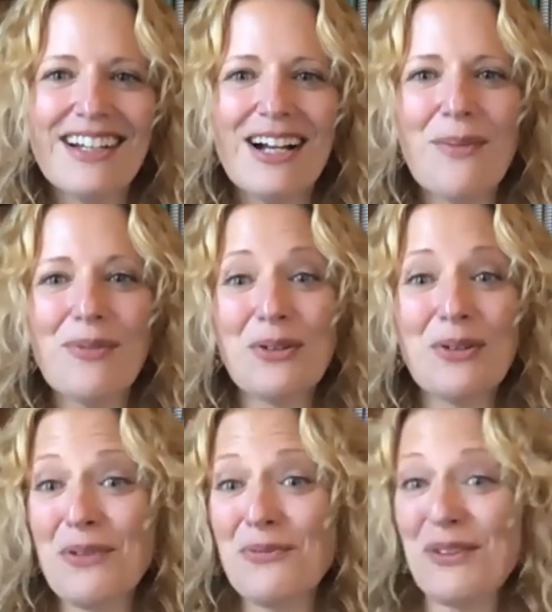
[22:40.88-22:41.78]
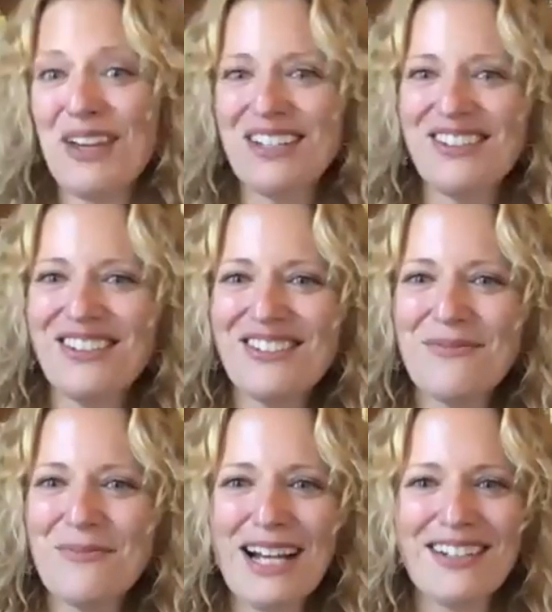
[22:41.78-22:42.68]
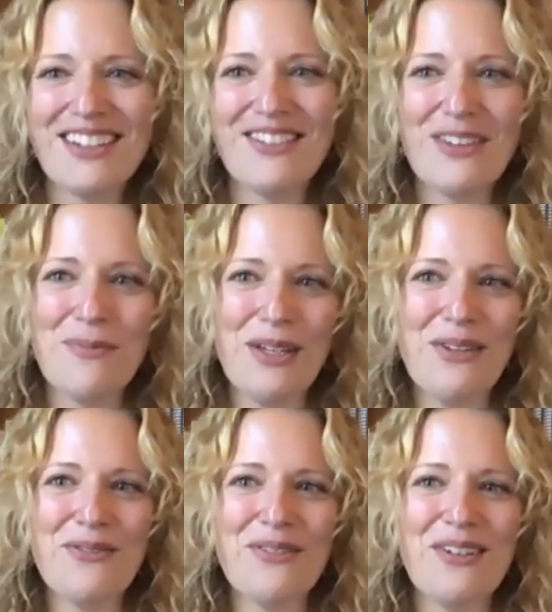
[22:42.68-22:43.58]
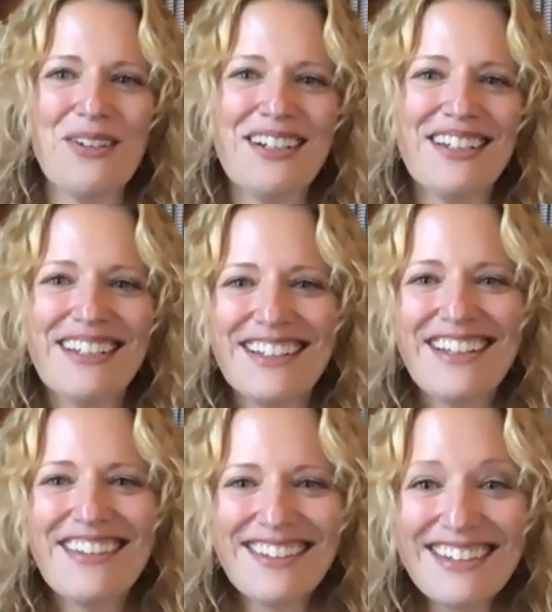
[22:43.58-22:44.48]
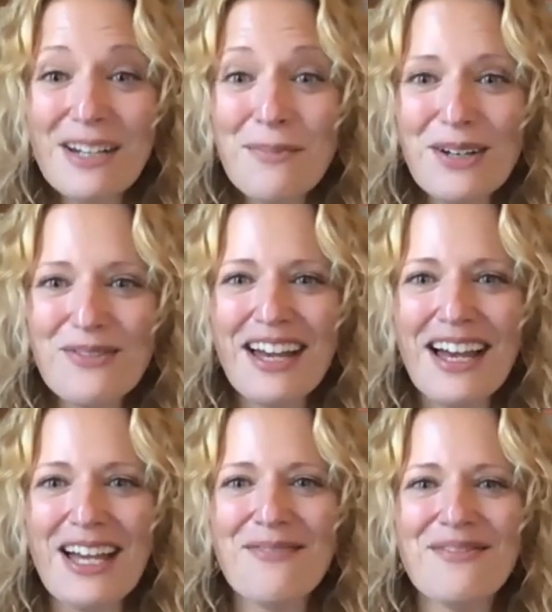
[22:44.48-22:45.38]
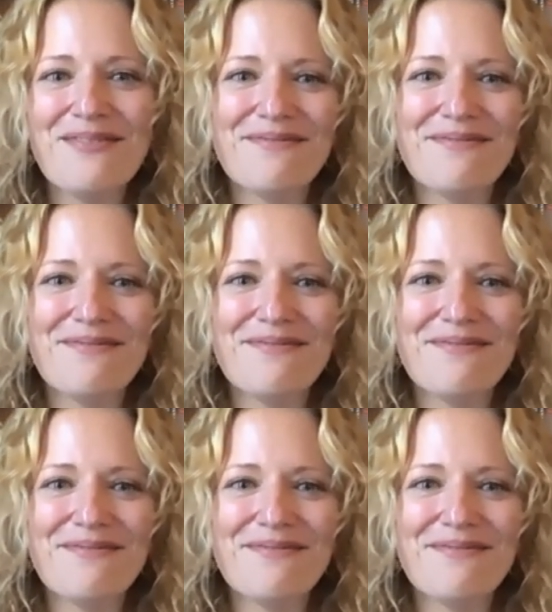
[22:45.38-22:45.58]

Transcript: I'm so grateful that you practiced with me for this little bit of time.